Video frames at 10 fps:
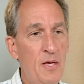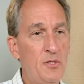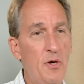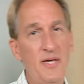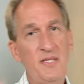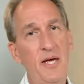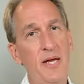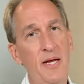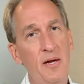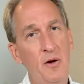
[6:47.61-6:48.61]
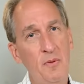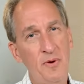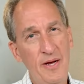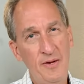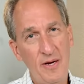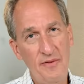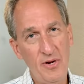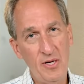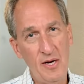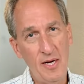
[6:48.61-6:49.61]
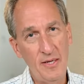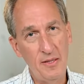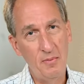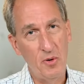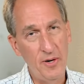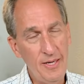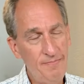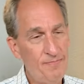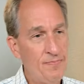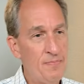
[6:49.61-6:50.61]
So let's say you get home around 11 o'clock in the morning,